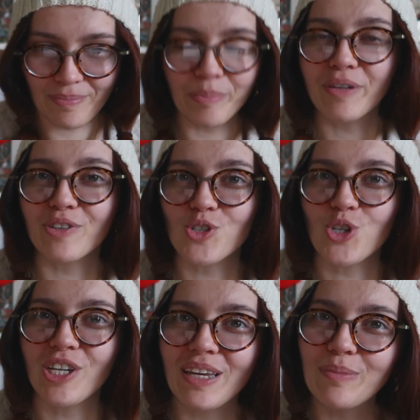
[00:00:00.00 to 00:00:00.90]

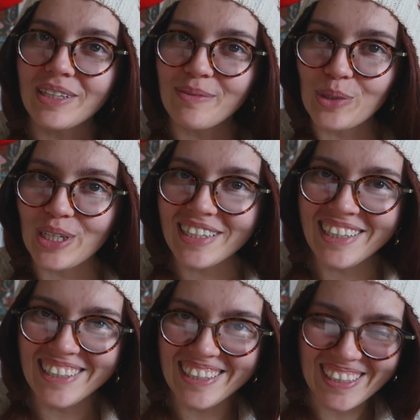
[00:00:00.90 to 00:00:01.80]
virgin cabling brain.
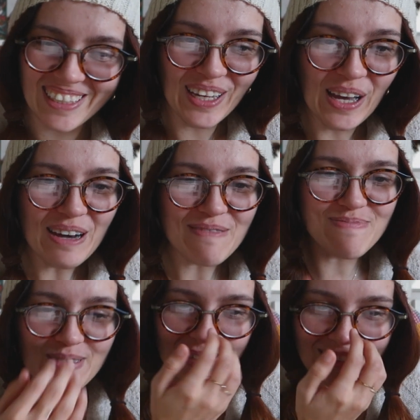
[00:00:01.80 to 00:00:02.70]

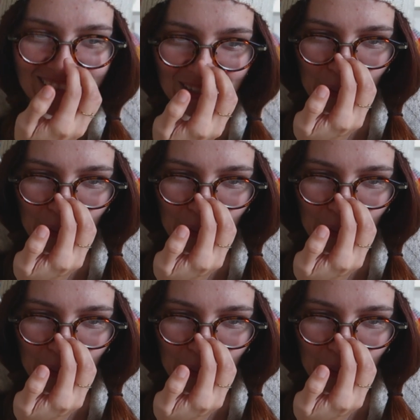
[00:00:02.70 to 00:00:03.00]
But